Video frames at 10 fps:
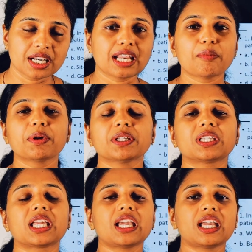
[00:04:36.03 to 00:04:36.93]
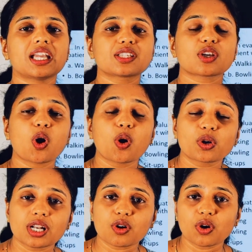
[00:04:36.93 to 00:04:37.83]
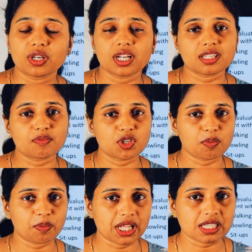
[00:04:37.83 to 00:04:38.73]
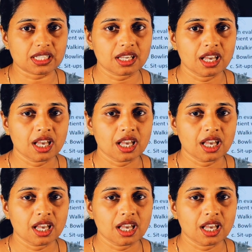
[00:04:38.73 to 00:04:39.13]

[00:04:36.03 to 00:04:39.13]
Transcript: Number 3 is oral contraceptive pills.